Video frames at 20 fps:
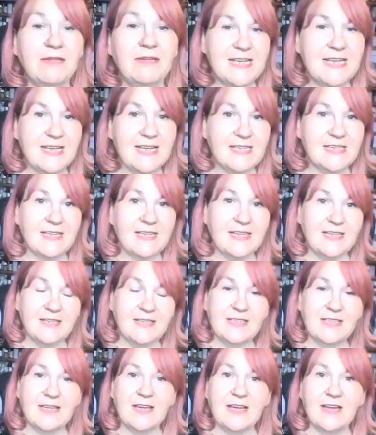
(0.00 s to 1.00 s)
indeed,
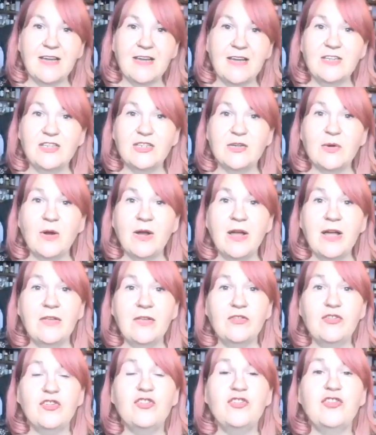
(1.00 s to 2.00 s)
and as you
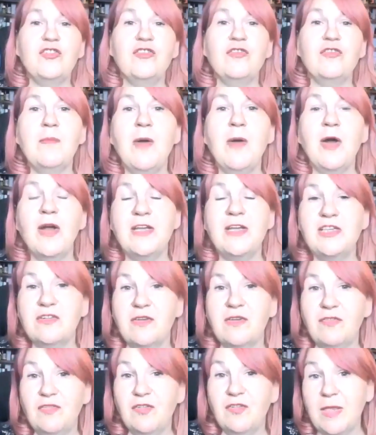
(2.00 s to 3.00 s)
just as a reminder,
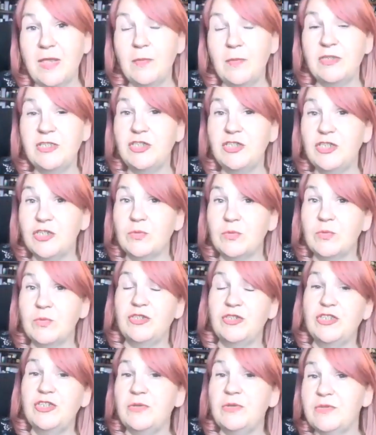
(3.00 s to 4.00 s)
if anybody does
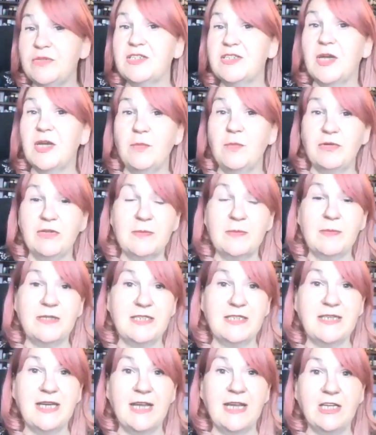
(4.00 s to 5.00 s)
want to do the Cypress
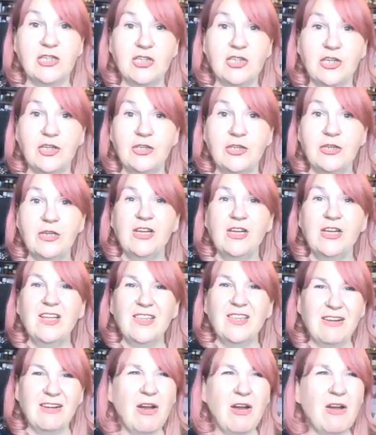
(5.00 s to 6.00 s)
meditation,
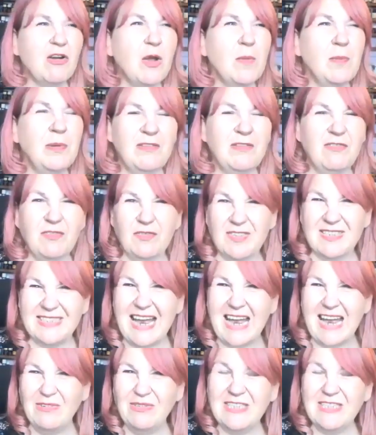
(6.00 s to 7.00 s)
there are a couple of
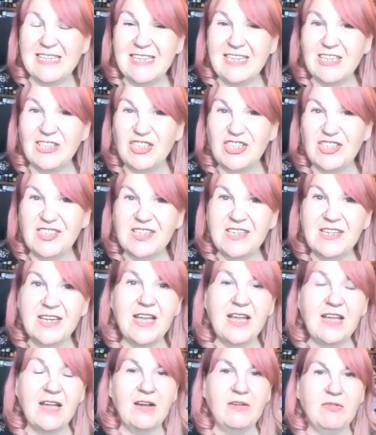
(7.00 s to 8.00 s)
sound glitches in
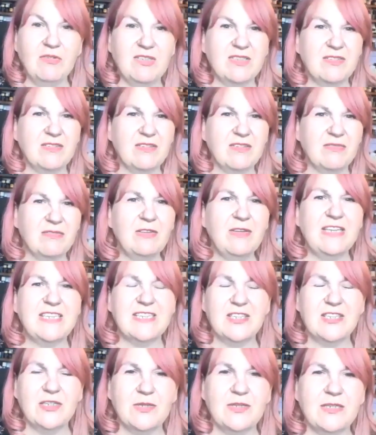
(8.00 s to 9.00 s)
it. I was
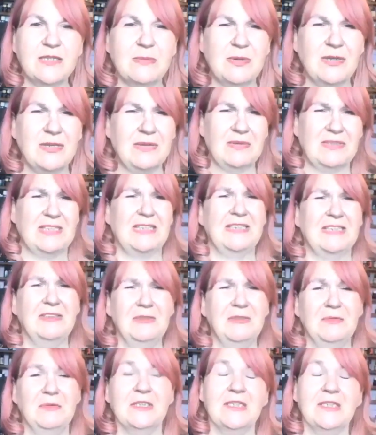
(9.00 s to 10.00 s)
listening to it this morning, and I was like,
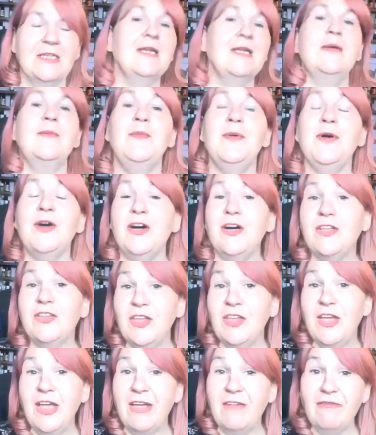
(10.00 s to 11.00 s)
"Oh,"
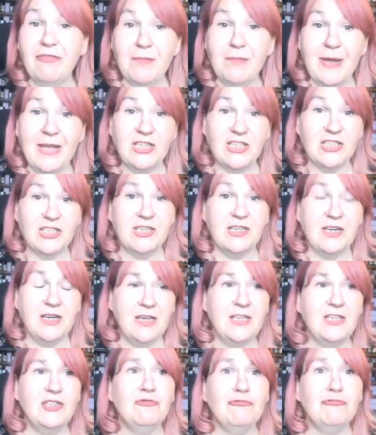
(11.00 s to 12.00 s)
but the information in
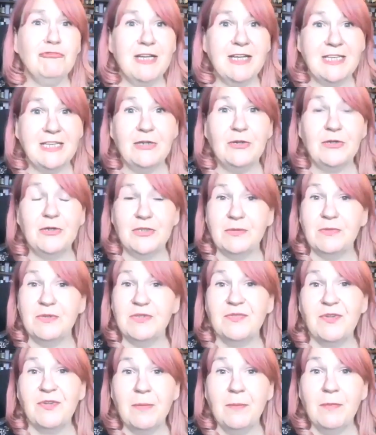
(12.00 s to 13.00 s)
it is really good. It
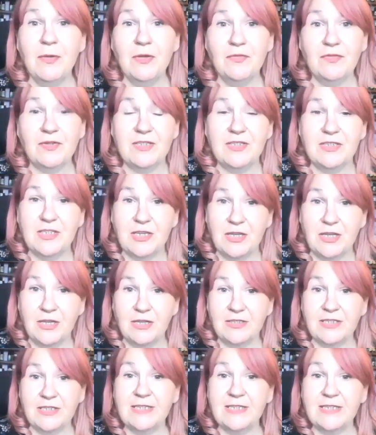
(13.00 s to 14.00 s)
was very moving to
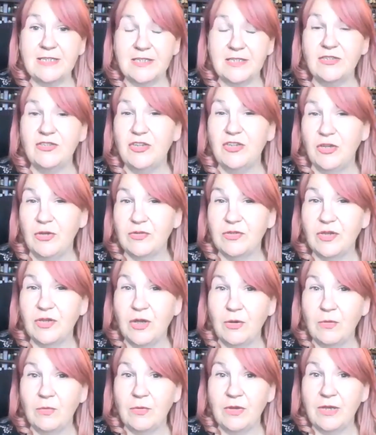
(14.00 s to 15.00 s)
listen to.
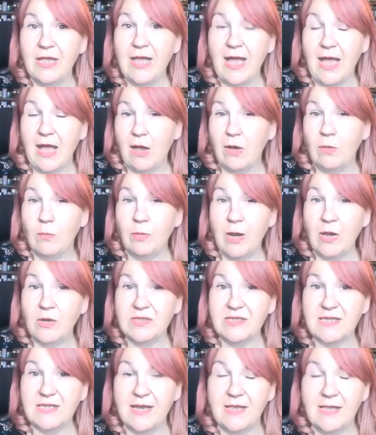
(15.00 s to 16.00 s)
So yeah, I'll
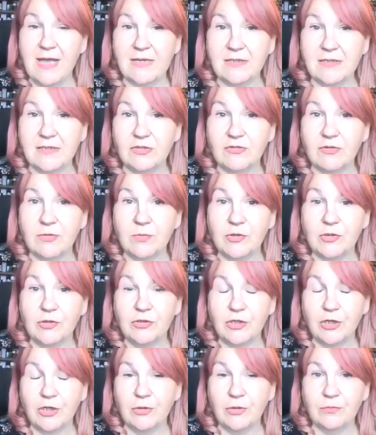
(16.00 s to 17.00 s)
post that in our
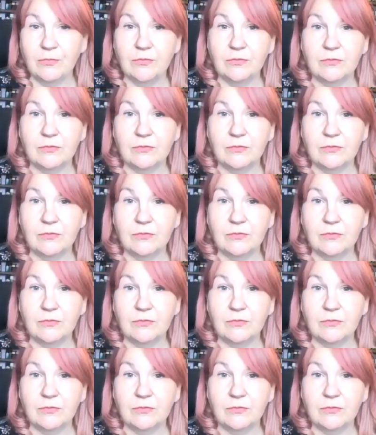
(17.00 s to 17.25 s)
description too.